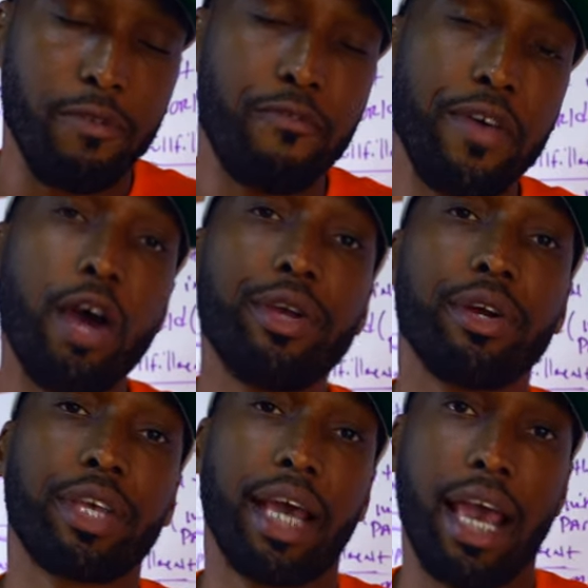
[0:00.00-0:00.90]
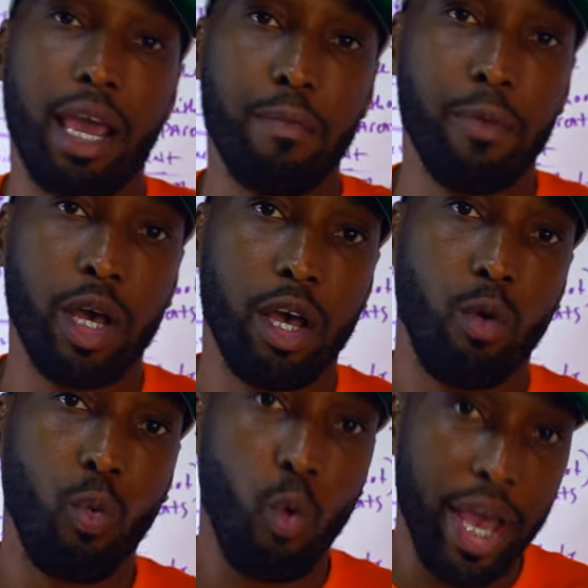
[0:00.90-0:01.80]
failure came
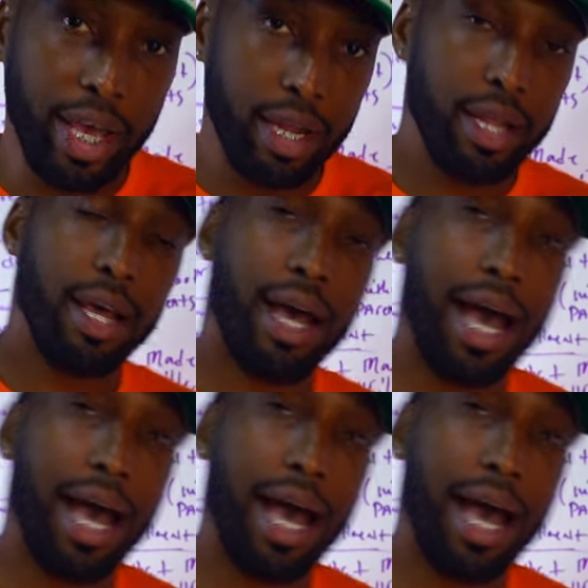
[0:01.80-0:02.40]
when